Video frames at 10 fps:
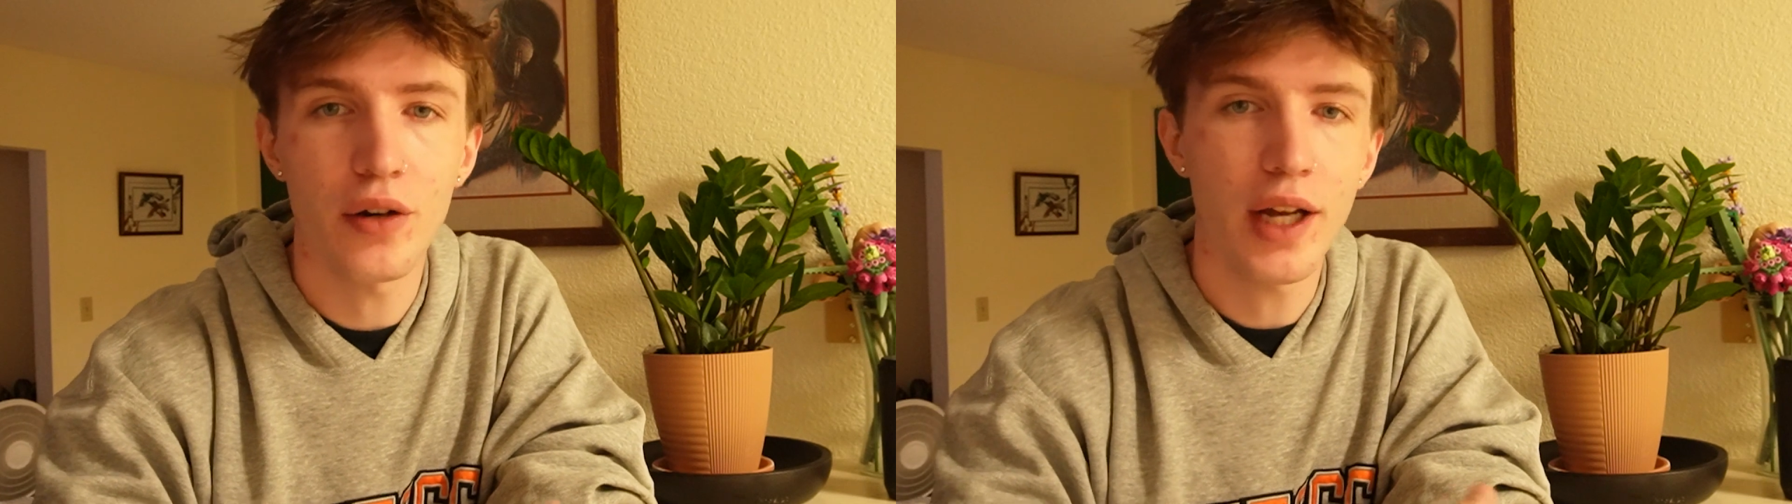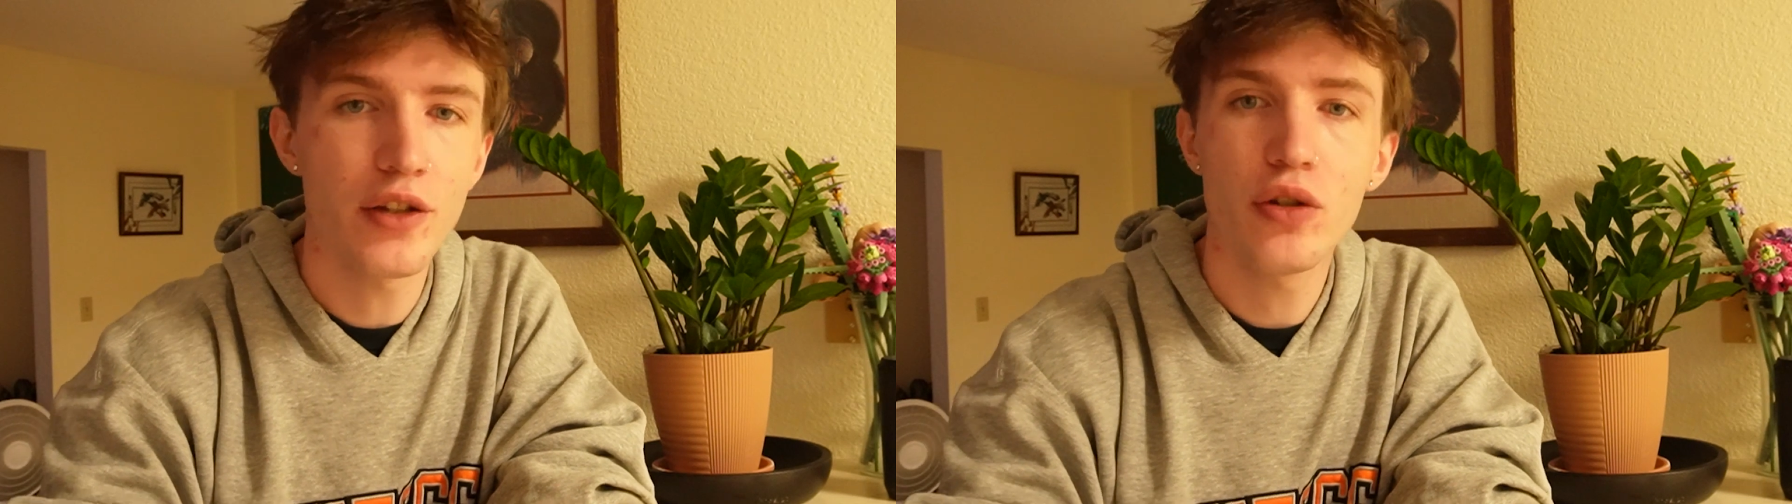
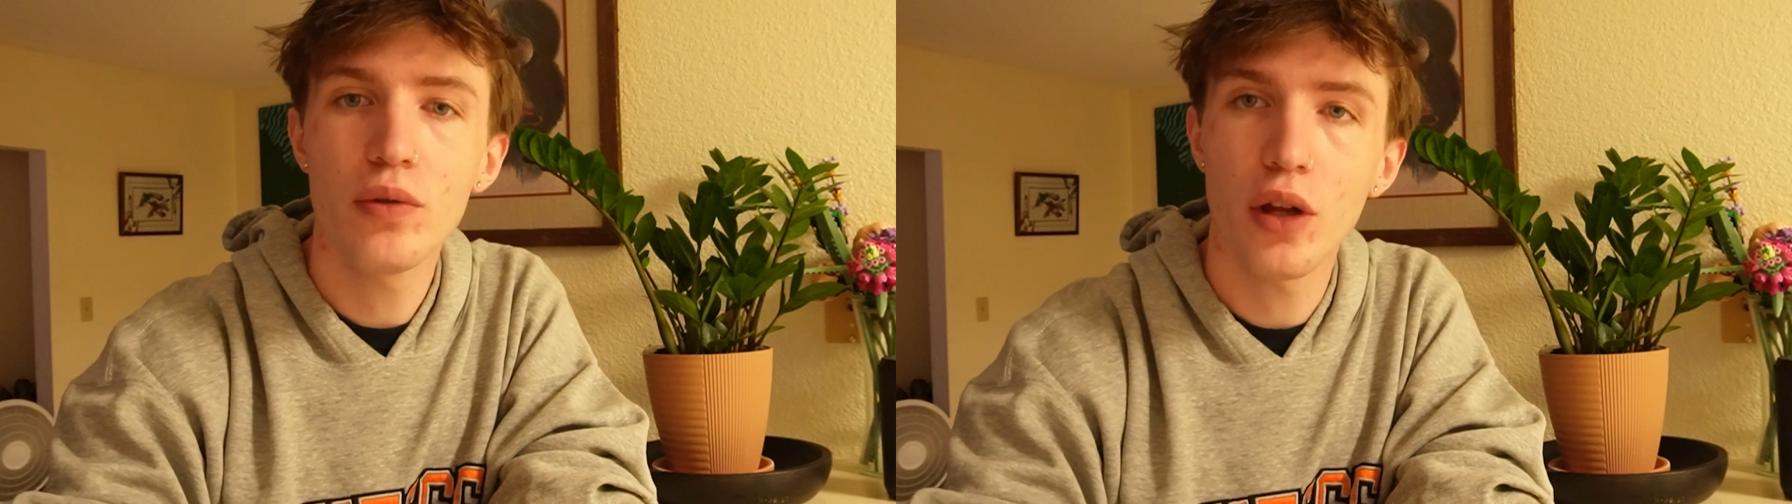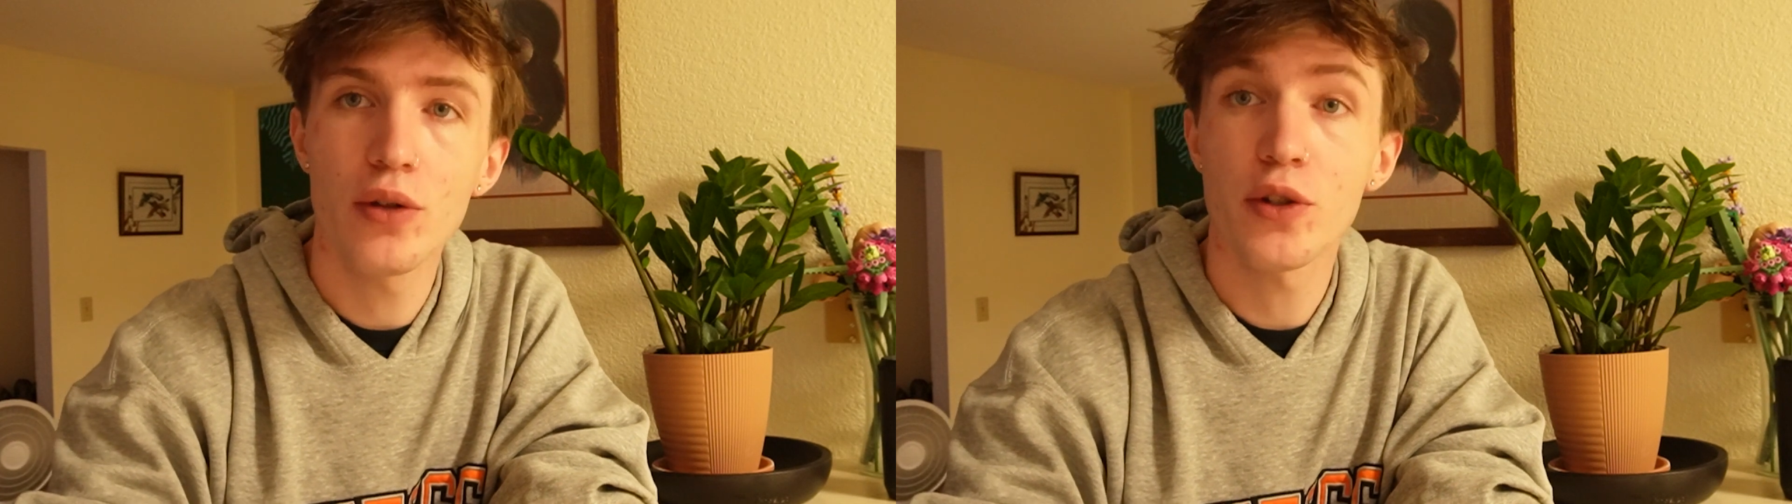not too
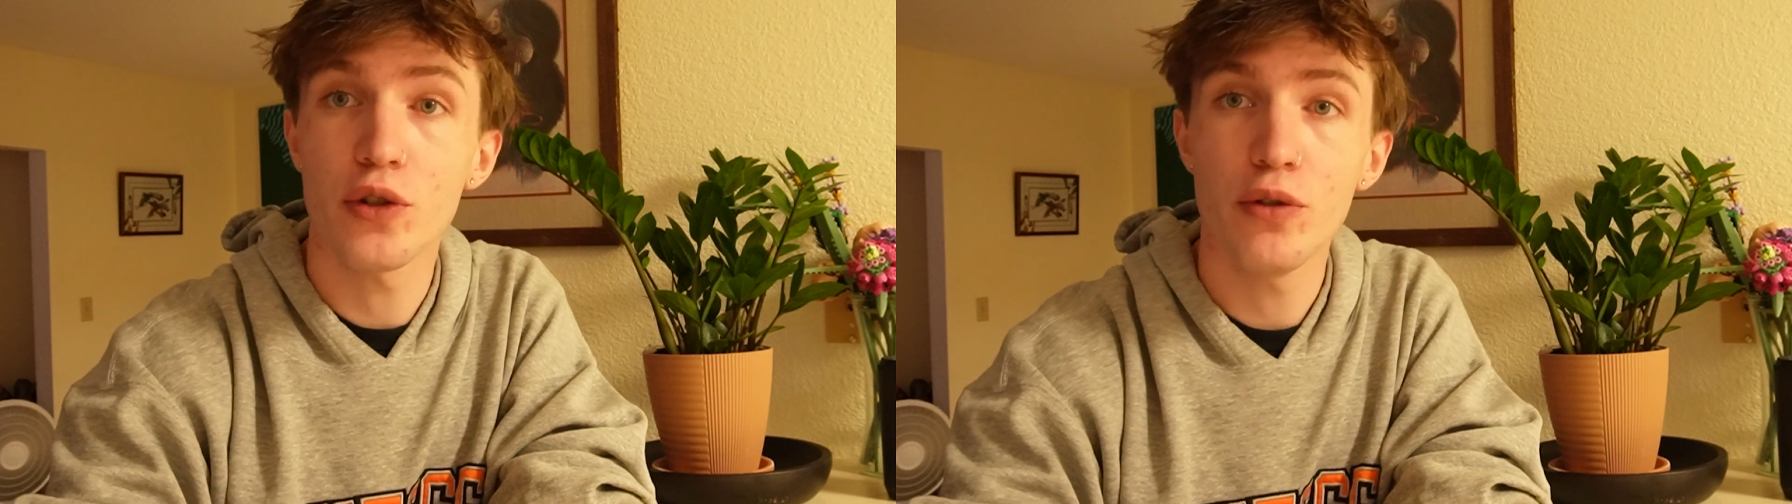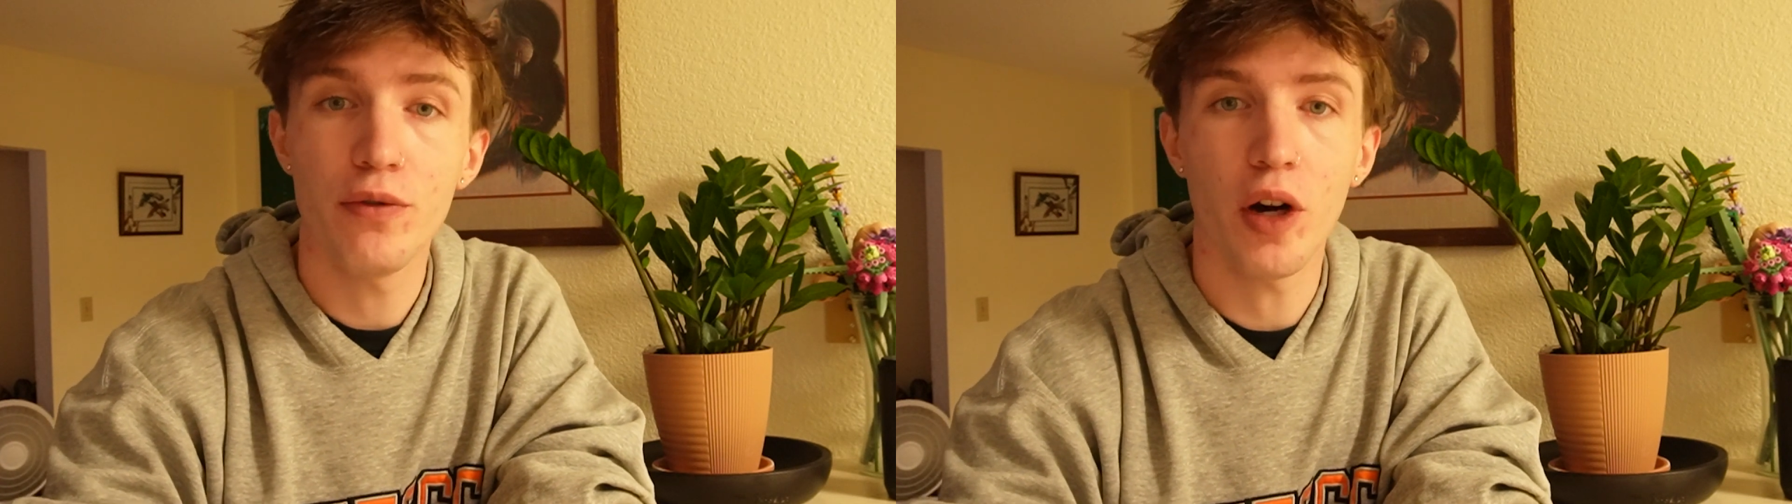close or
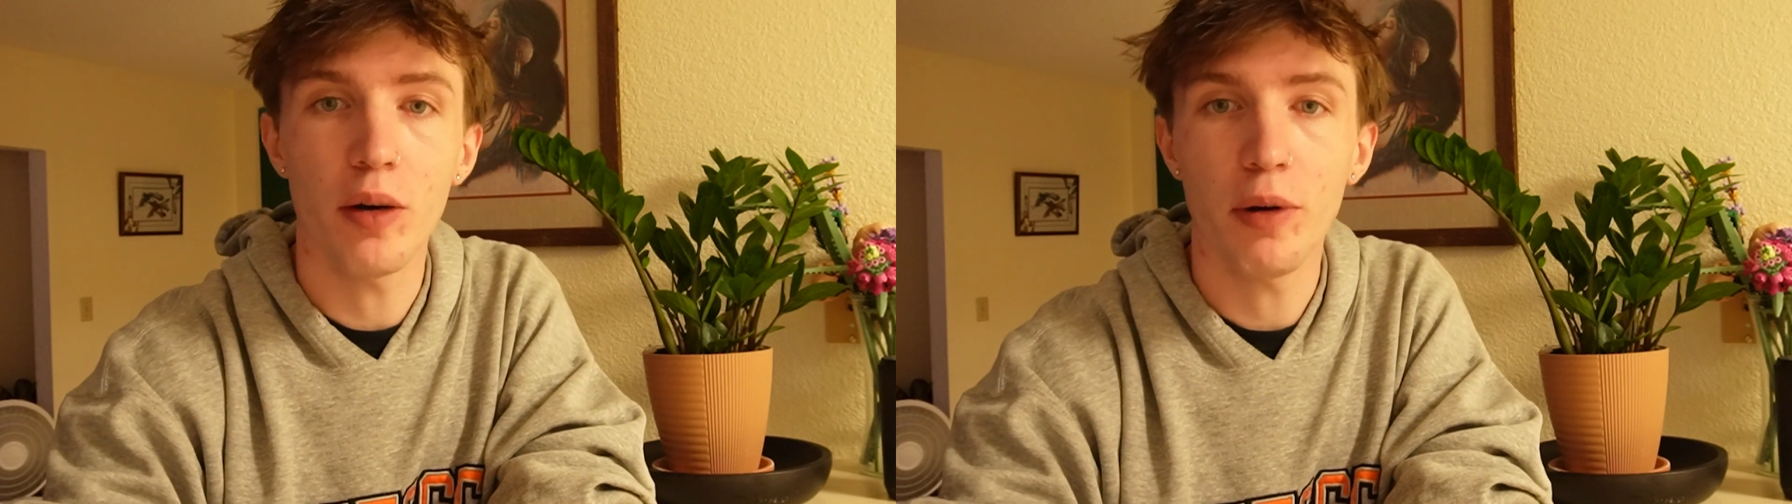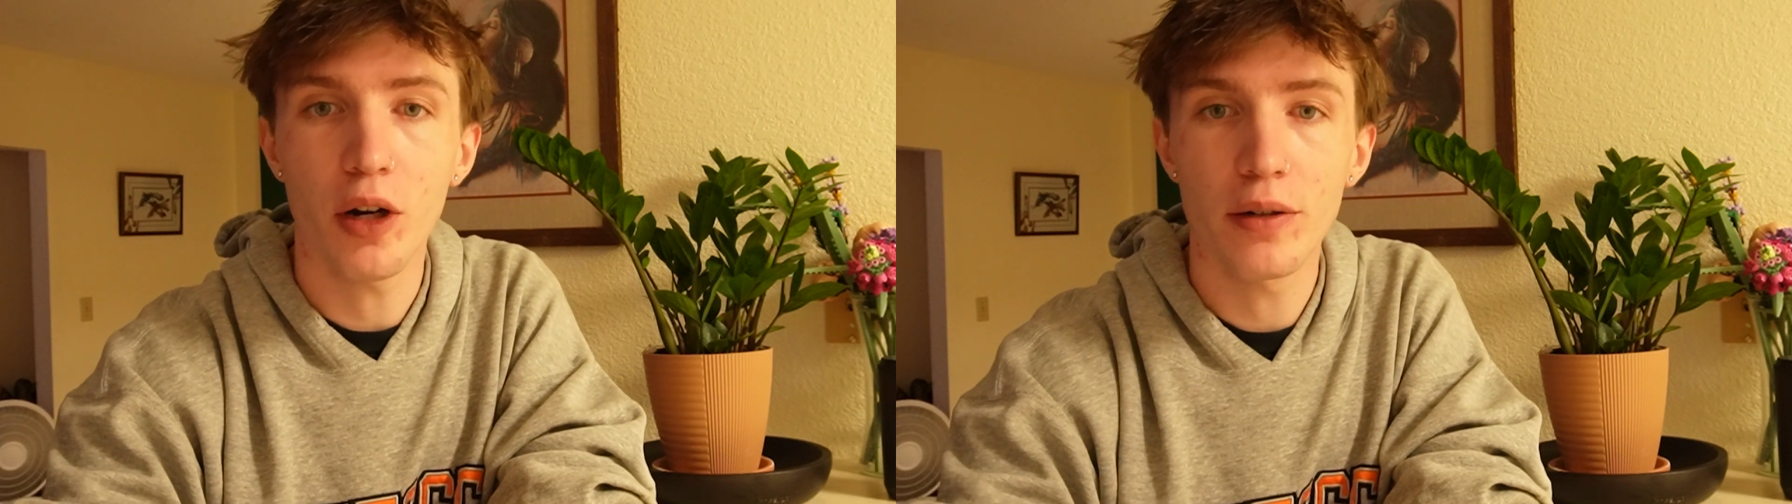too
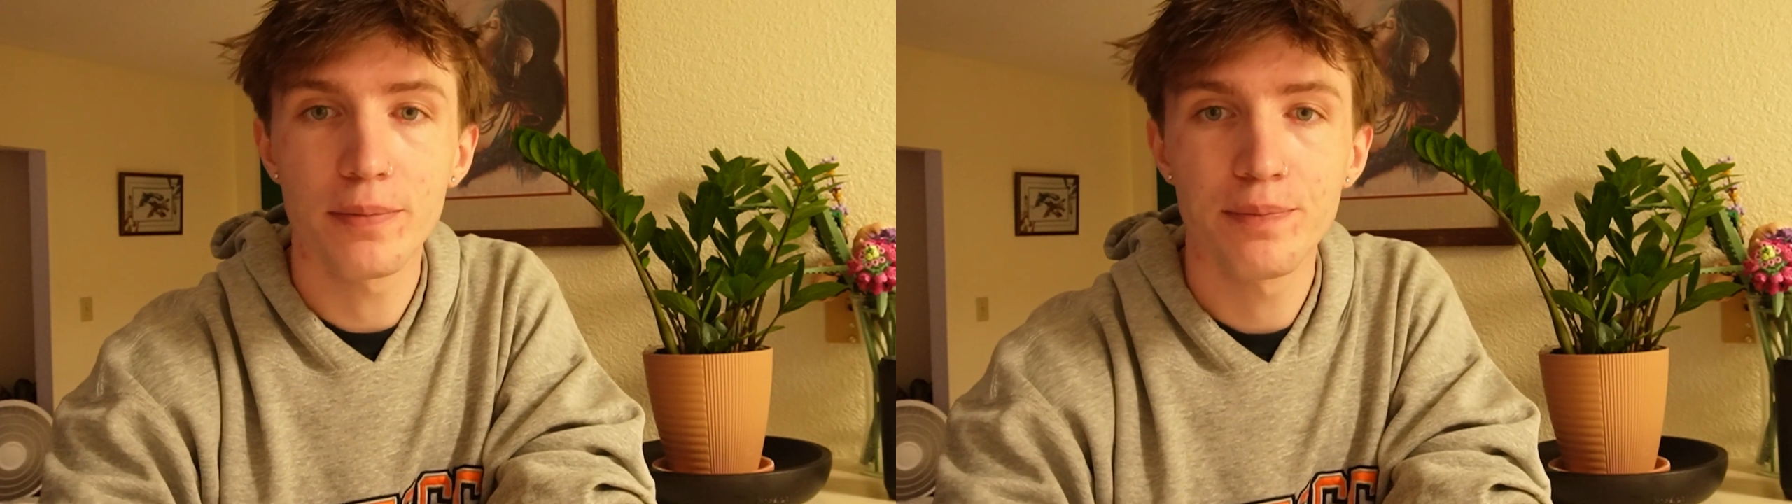far apart.